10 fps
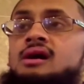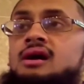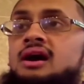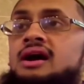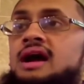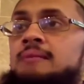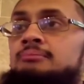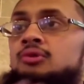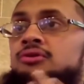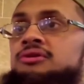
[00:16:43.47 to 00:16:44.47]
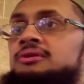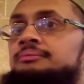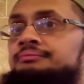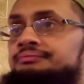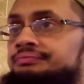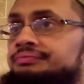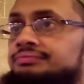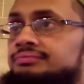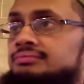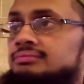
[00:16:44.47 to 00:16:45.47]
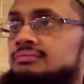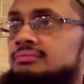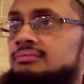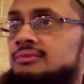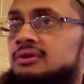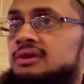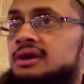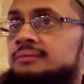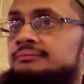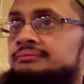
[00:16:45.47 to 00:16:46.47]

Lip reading: I am mortal. Okay?